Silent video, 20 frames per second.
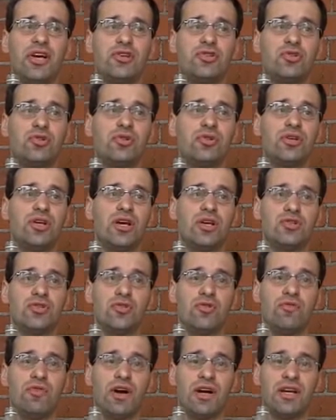I shouldn't get
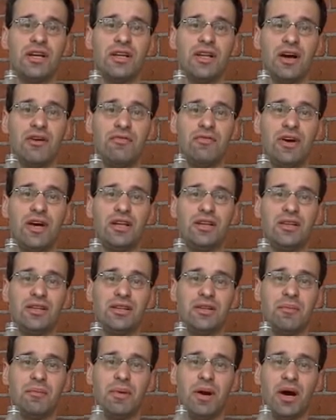so fucking
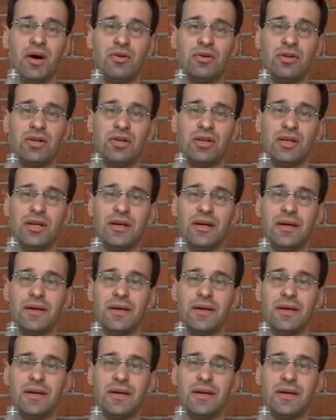offended about it.